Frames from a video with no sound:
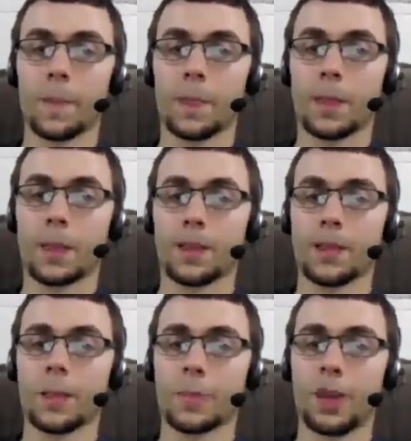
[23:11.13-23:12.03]
because
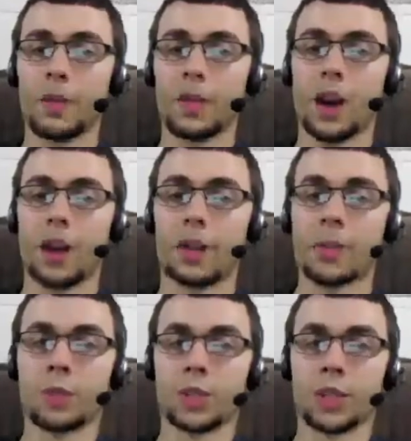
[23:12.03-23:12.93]
he's probably been the hardest
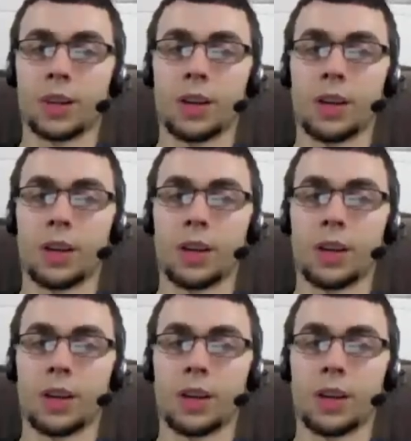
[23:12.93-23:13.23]
person to kill.